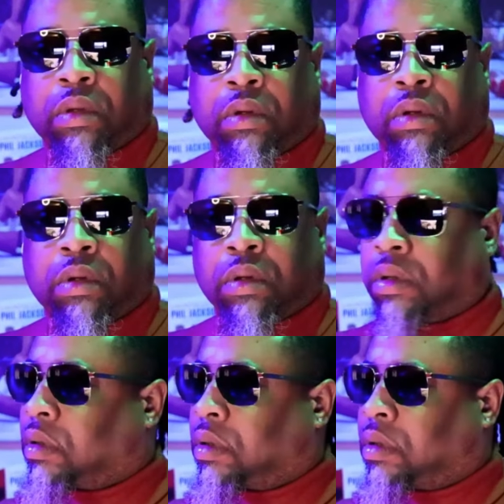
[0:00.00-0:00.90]

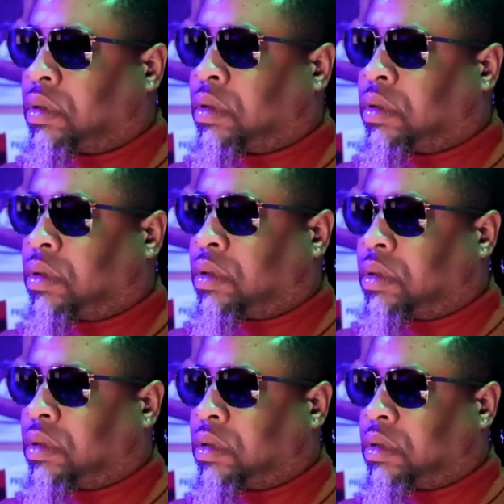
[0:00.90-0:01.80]

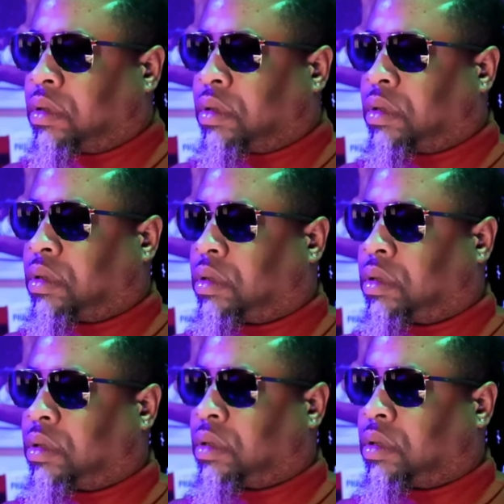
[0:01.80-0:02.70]

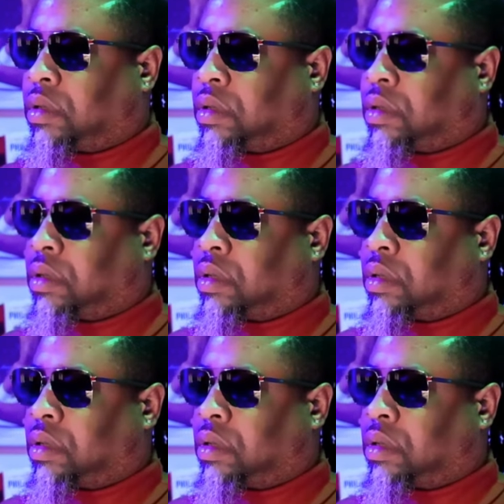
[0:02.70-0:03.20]
The person shown says nothing.